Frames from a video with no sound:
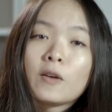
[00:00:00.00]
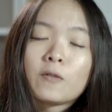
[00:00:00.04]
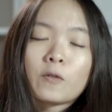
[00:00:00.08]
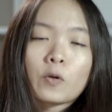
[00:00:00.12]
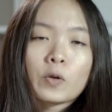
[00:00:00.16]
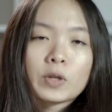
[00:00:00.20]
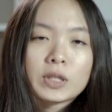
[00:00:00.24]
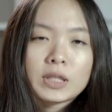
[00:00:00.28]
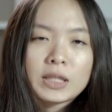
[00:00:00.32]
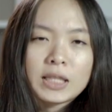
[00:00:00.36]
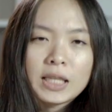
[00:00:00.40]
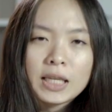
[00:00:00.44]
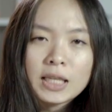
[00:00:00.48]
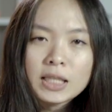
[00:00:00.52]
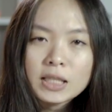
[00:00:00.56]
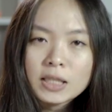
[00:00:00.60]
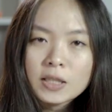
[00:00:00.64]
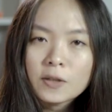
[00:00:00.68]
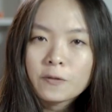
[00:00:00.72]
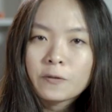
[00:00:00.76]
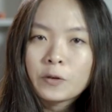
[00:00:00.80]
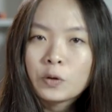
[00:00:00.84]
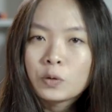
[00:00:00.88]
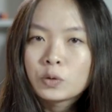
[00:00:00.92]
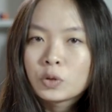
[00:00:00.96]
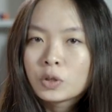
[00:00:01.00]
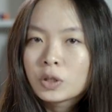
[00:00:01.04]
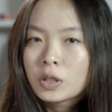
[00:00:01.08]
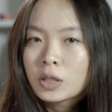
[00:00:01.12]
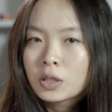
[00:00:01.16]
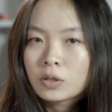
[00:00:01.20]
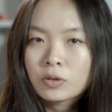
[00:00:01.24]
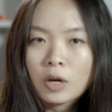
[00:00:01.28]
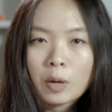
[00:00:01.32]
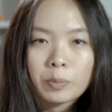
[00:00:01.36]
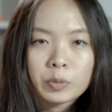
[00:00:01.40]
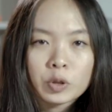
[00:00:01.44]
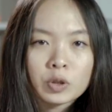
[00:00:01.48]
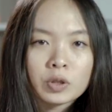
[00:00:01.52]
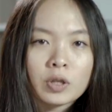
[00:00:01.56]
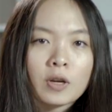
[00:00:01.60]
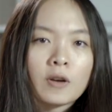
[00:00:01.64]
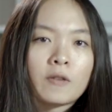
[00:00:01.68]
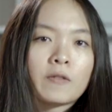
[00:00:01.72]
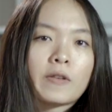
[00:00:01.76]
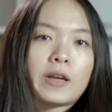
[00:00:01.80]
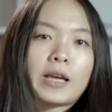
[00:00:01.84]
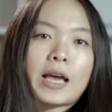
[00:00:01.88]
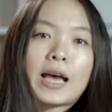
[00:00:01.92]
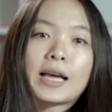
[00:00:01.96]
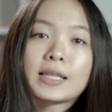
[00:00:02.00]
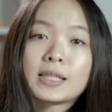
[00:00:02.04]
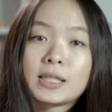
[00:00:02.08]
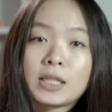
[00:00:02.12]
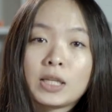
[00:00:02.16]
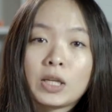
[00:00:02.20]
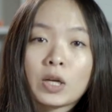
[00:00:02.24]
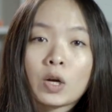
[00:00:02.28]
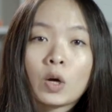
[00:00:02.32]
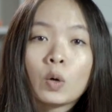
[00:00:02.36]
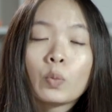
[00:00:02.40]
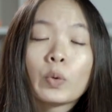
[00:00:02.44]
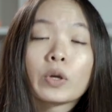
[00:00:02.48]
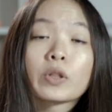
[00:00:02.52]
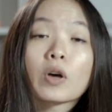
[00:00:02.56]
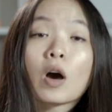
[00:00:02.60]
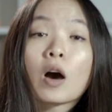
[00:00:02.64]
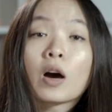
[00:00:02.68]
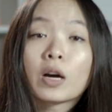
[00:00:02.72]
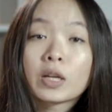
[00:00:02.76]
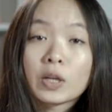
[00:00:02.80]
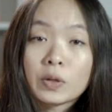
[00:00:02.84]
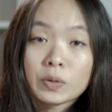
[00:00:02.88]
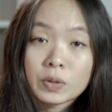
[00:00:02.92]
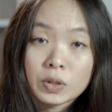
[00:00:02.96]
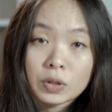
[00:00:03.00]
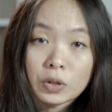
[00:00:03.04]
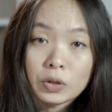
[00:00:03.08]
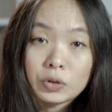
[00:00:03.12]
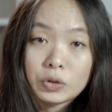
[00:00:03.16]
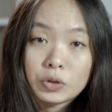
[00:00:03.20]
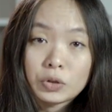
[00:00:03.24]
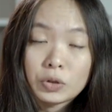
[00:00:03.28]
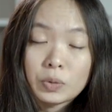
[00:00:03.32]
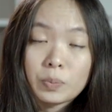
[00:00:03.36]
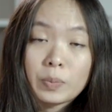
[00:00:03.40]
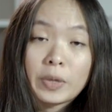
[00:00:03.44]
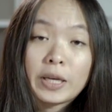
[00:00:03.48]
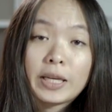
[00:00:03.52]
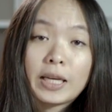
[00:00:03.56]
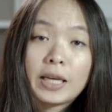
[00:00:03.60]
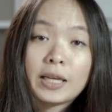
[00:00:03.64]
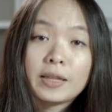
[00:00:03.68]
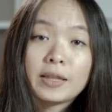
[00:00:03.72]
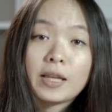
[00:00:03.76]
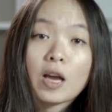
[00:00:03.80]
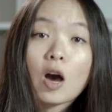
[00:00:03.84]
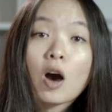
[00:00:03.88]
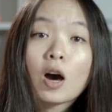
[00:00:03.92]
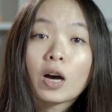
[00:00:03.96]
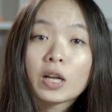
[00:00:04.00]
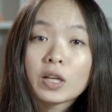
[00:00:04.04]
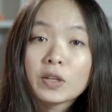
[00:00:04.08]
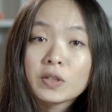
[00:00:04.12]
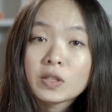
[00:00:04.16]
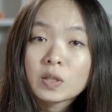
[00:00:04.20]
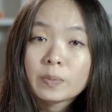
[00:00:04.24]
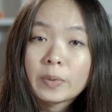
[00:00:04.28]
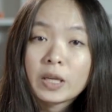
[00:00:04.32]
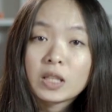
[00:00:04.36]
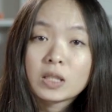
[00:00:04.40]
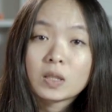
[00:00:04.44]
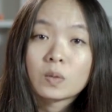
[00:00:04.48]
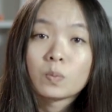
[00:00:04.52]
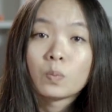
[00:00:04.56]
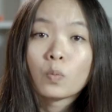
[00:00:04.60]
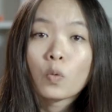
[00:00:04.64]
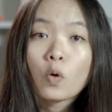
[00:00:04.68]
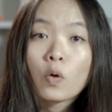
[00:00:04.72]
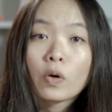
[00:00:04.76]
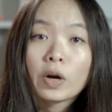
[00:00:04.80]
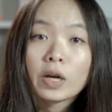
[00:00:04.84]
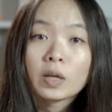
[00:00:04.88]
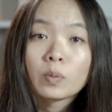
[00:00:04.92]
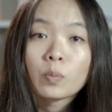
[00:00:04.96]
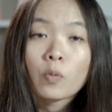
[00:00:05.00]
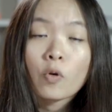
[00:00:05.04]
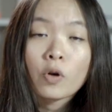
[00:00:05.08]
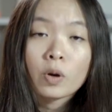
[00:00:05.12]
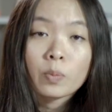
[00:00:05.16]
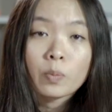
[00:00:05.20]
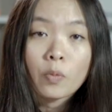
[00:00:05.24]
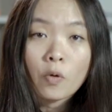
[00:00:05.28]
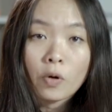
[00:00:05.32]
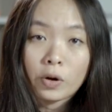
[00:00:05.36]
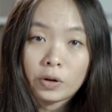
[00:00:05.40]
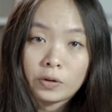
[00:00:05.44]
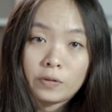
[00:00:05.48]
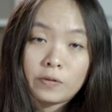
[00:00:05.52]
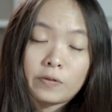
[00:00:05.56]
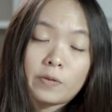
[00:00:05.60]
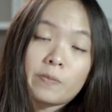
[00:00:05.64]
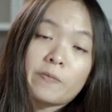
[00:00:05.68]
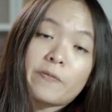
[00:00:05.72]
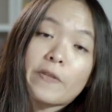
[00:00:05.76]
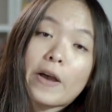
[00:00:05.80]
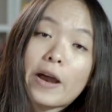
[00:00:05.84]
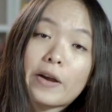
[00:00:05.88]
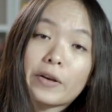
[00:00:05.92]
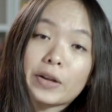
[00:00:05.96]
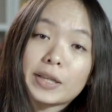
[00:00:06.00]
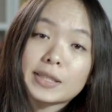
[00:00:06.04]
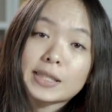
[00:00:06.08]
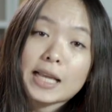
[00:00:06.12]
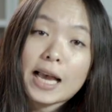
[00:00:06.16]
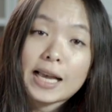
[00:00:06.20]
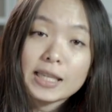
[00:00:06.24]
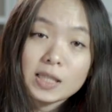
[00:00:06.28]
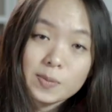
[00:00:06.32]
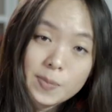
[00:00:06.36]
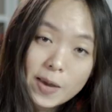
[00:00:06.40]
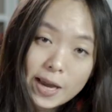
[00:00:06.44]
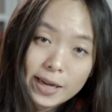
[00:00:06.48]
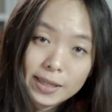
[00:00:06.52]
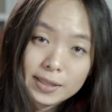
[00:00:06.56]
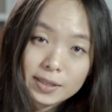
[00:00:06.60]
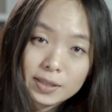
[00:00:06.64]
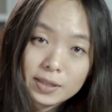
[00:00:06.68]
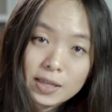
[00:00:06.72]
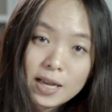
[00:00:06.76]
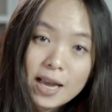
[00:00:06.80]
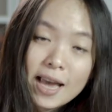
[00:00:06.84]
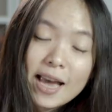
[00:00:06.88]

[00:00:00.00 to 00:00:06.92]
foresees the future disruption of SEO with audio search, making the audio space more and more important from various aspects.